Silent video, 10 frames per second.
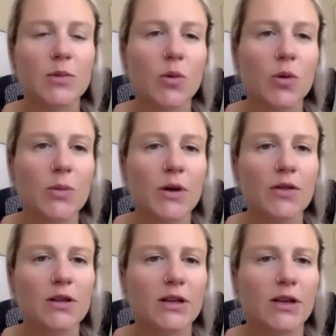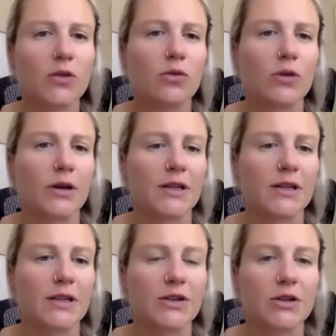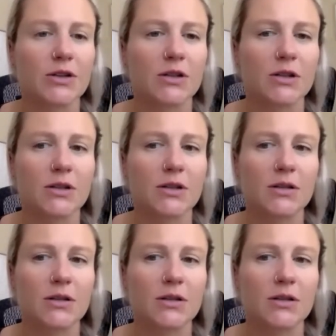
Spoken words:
but what about the legal organizations?